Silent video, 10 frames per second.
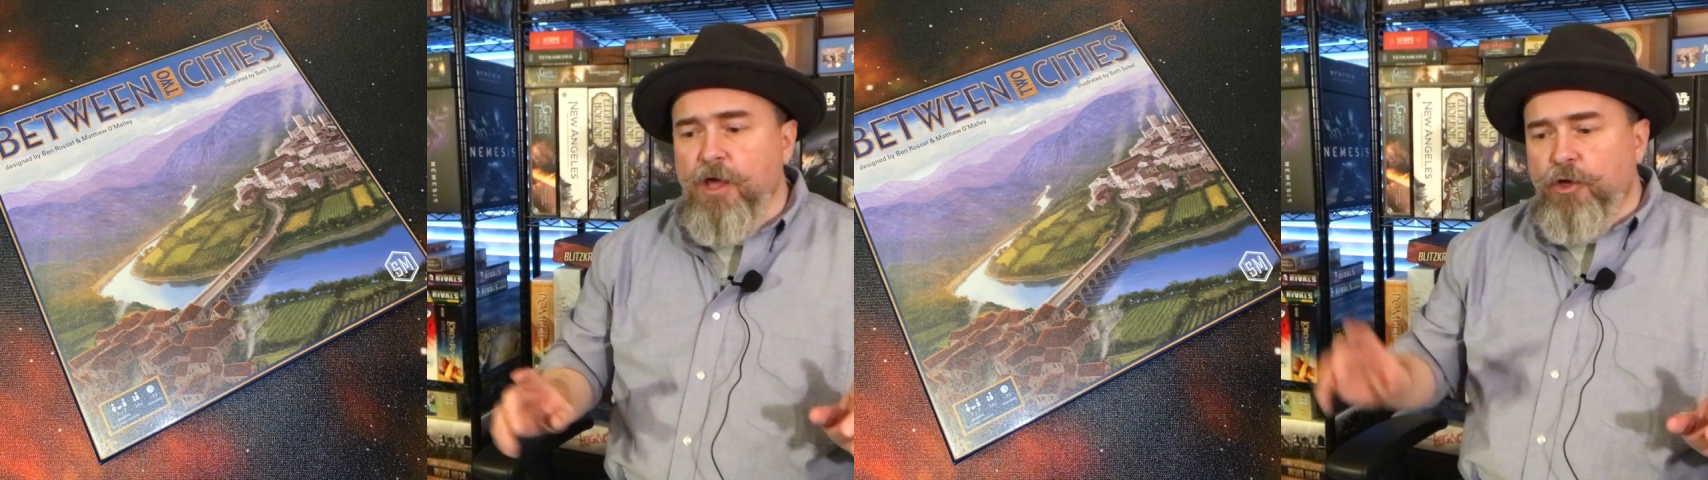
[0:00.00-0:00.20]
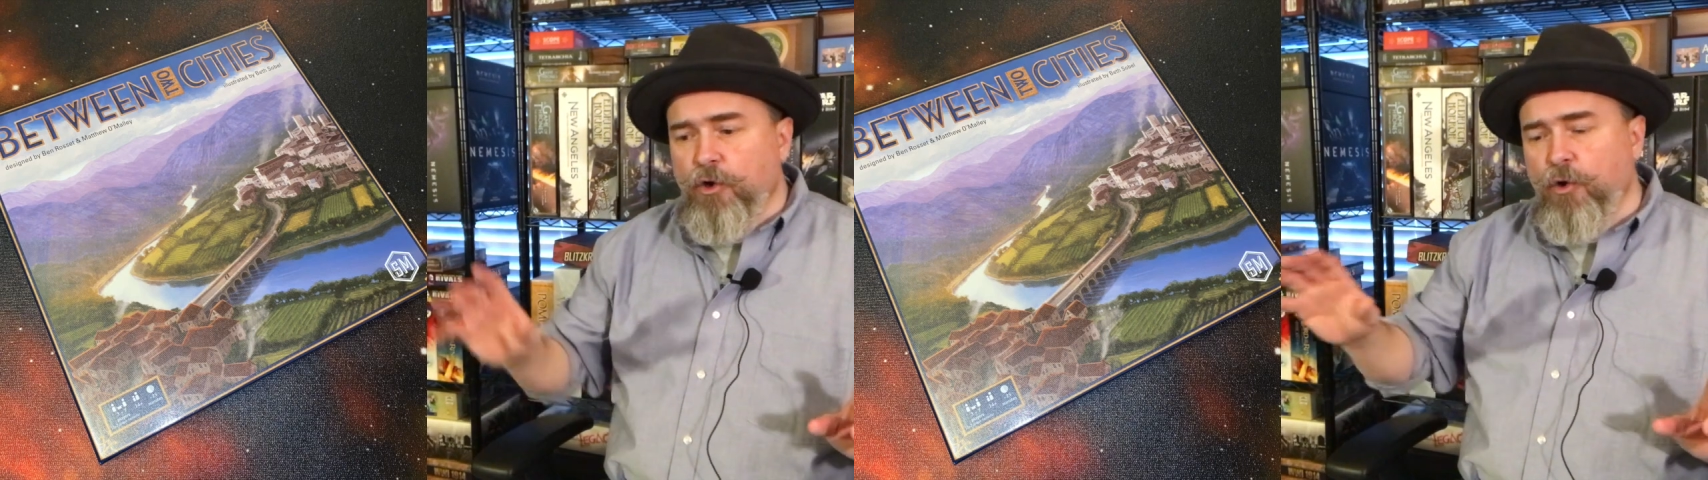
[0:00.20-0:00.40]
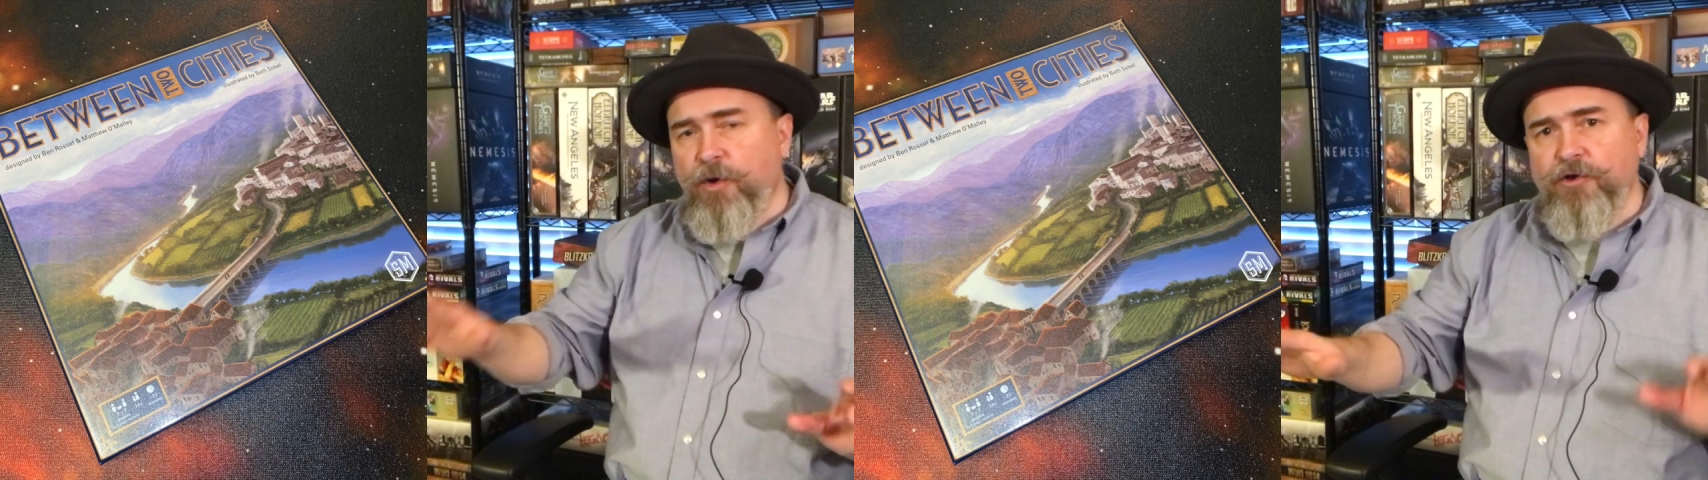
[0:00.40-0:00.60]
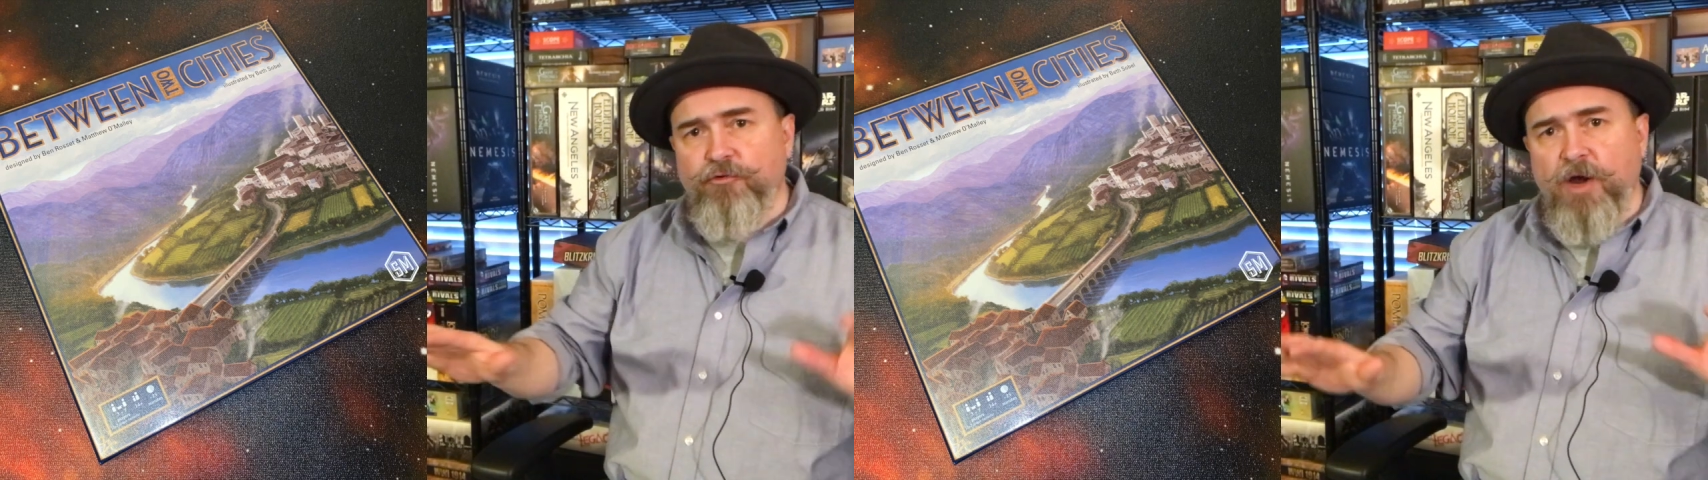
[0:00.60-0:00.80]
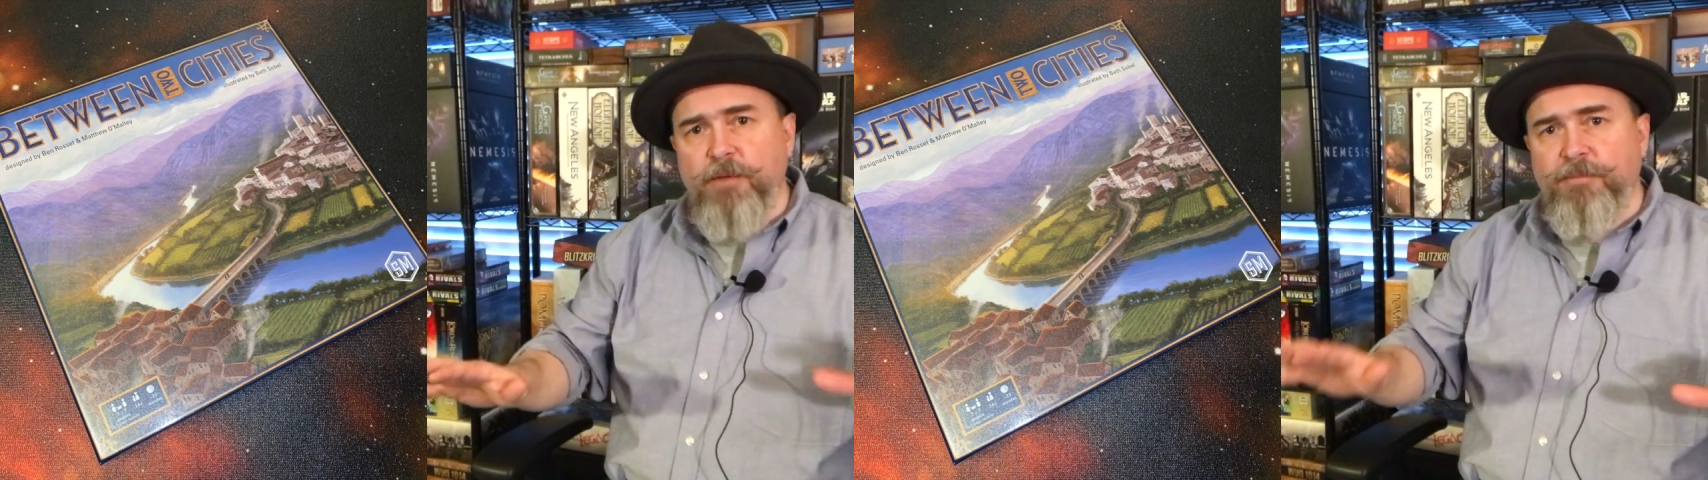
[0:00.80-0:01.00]
You're going to
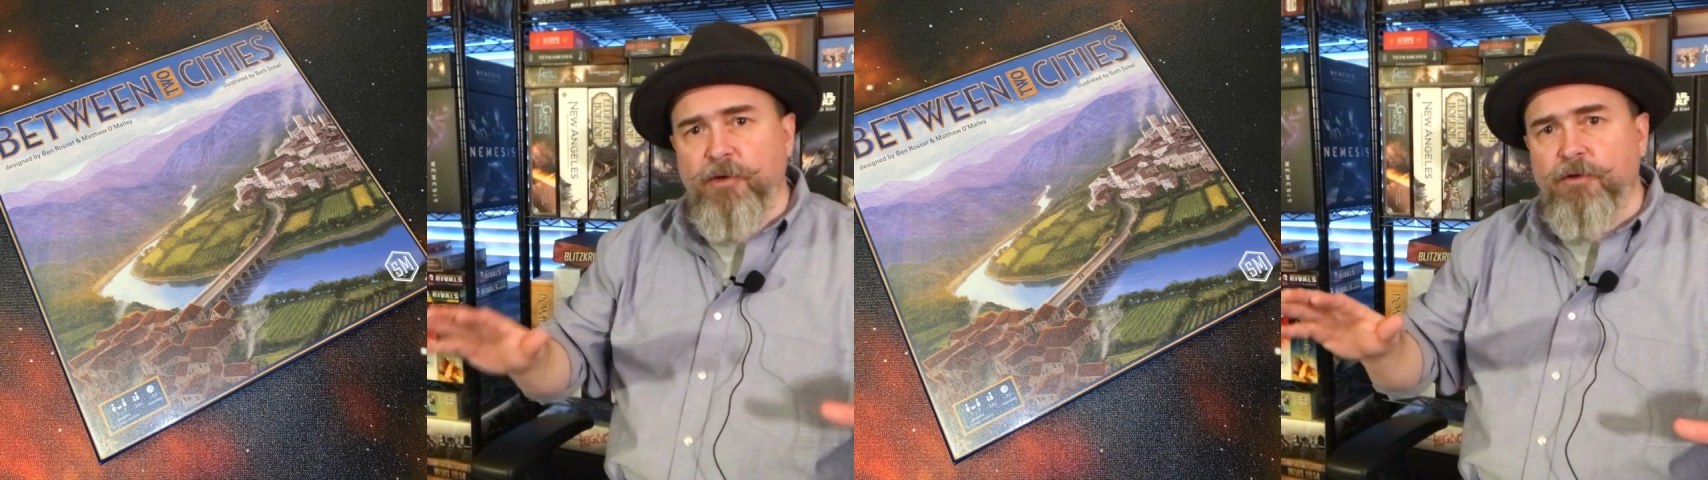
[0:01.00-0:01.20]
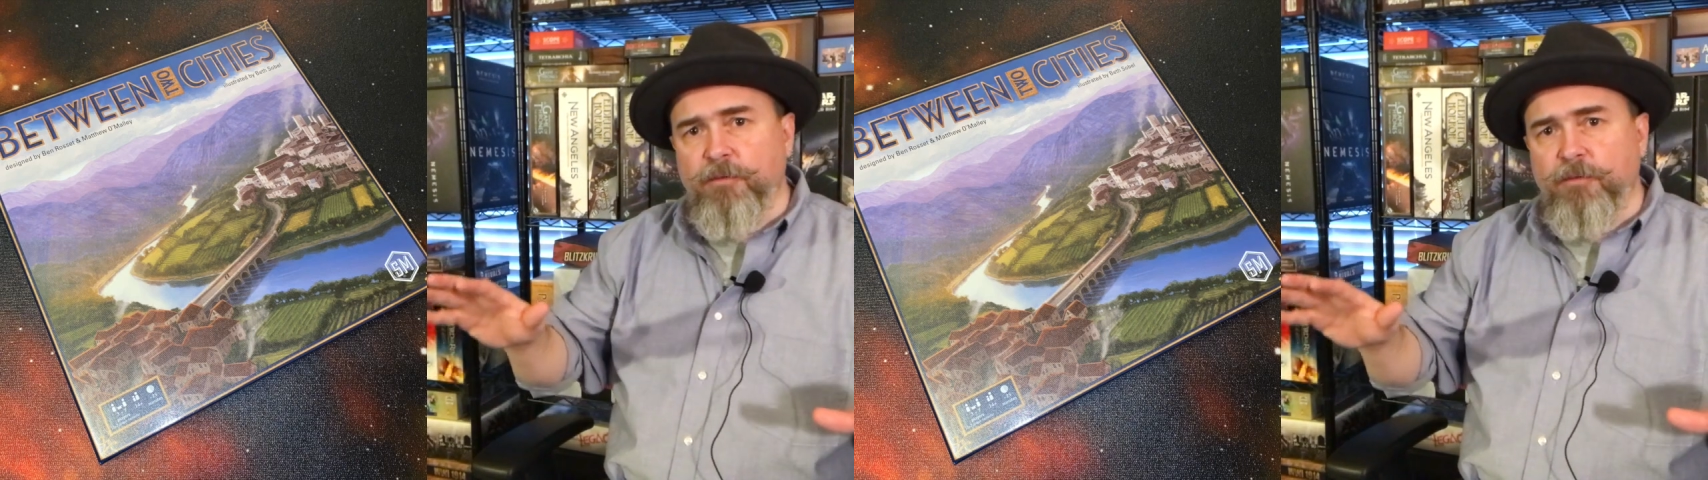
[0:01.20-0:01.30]
try to build the